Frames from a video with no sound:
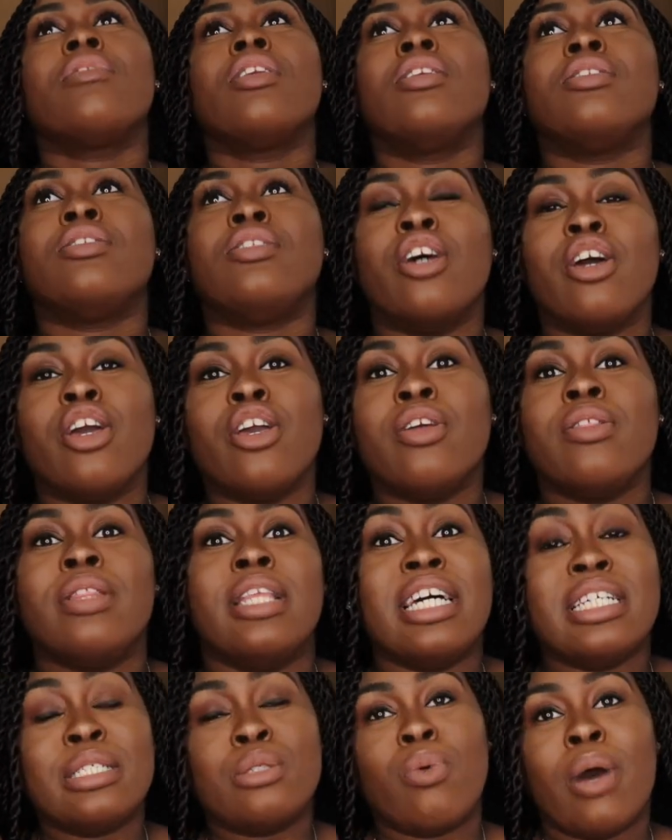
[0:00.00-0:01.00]
So
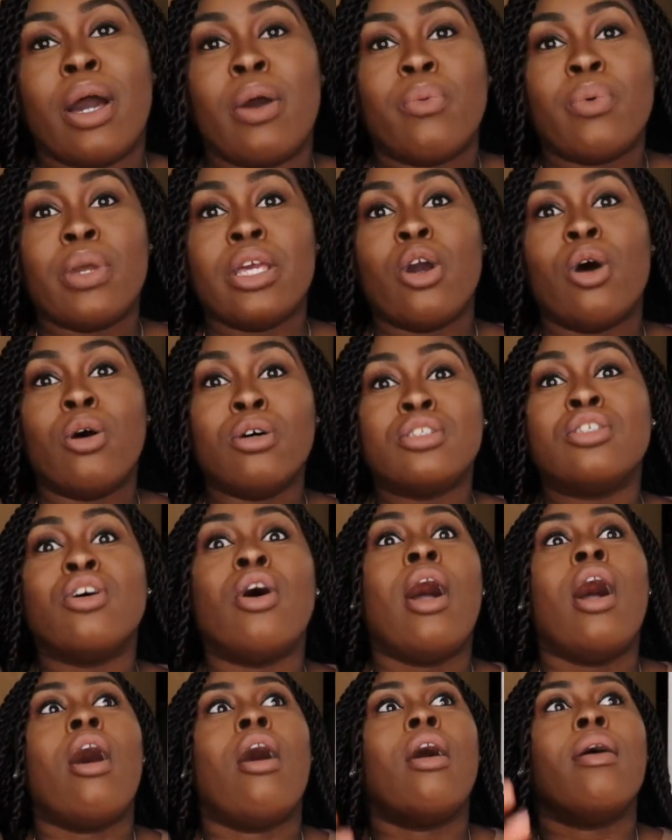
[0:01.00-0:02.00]
that's why we
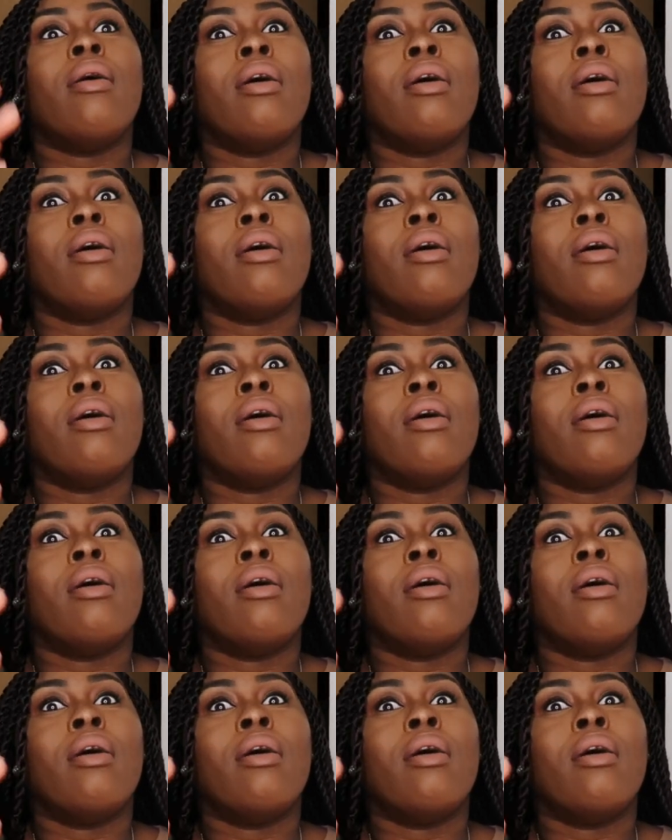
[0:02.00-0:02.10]
also,